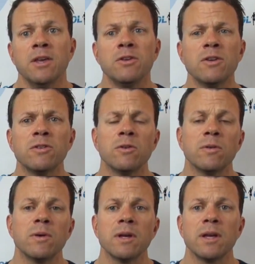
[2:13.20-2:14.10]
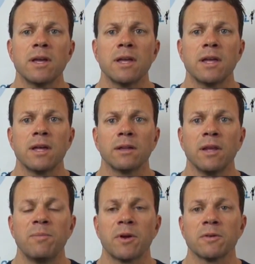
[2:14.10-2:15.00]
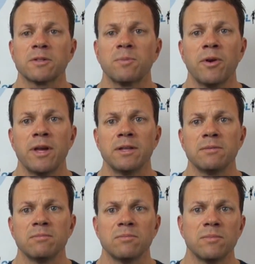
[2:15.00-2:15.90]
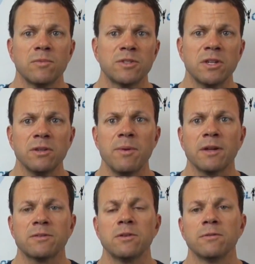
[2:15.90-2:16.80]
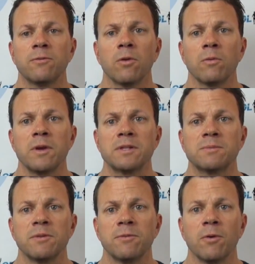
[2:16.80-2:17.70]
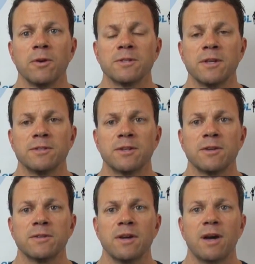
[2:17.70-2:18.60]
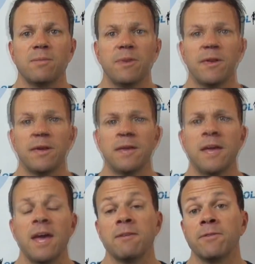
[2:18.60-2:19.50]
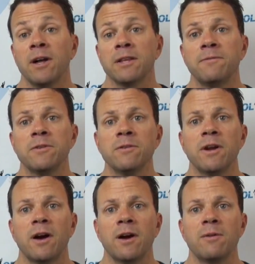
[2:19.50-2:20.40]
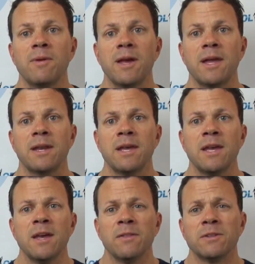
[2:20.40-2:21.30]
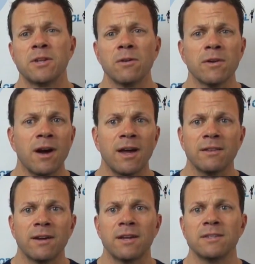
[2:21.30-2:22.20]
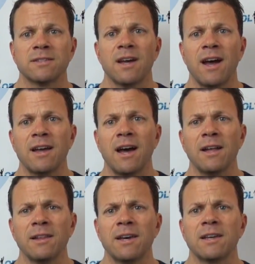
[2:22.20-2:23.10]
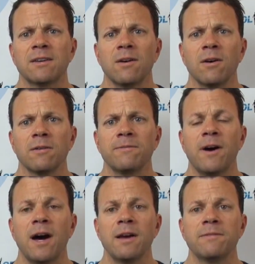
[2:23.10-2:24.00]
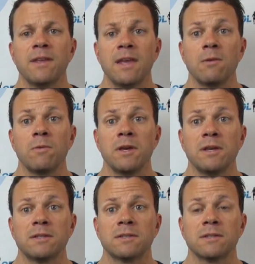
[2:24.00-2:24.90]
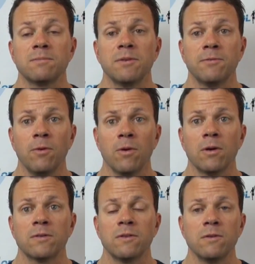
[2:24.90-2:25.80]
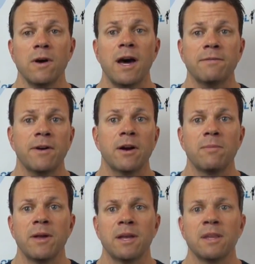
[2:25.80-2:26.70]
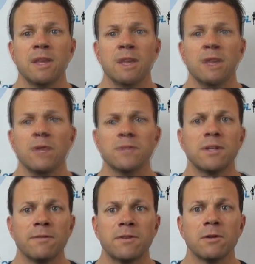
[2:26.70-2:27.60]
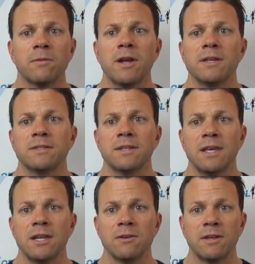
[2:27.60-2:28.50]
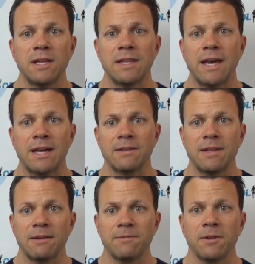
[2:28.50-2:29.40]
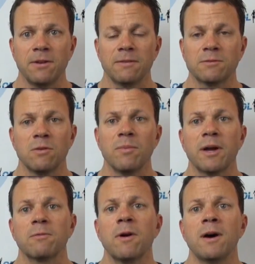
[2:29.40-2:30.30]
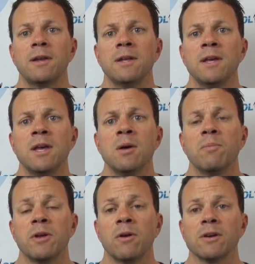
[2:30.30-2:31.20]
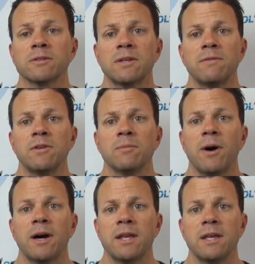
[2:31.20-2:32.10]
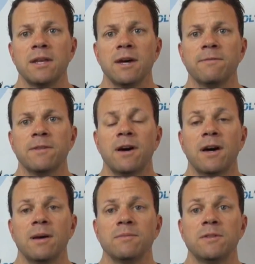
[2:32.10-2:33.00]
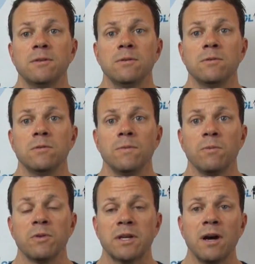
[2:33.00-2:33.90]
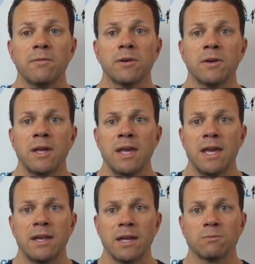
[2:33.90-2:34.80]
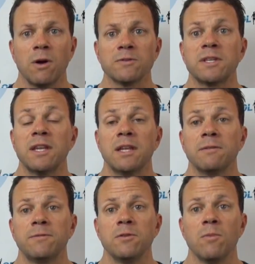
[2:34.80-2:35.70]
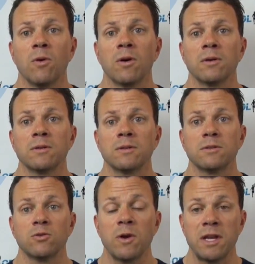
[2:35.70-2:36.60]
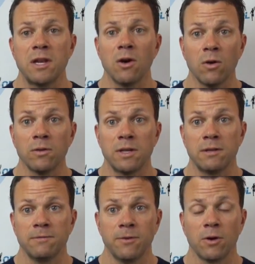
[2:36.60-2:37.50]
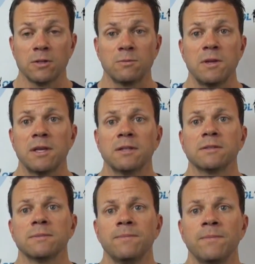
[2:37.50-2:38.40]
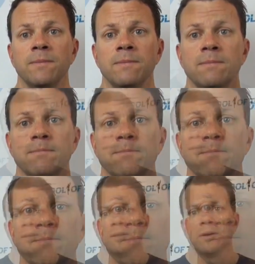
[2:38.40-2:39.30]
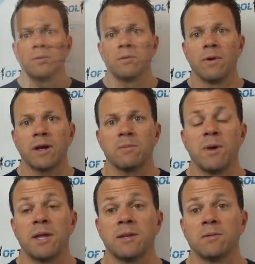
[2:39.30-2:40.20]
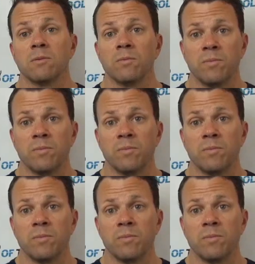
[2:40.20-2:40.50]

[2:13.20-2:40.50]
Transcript: you can do Olympic or sprint generally about 2 to 4 weeks before is a good time period. So, and finally, if you're doing an Ironman, the general guidelines I like are 5 to 8 weeks before to do a half Ironman. Close enough to your race, again, you're getting that feeling of swim, bike, run, but you're also giving your body enough time to recover and as well as get in a few more training-only focus weekends. Again, you know, we recommend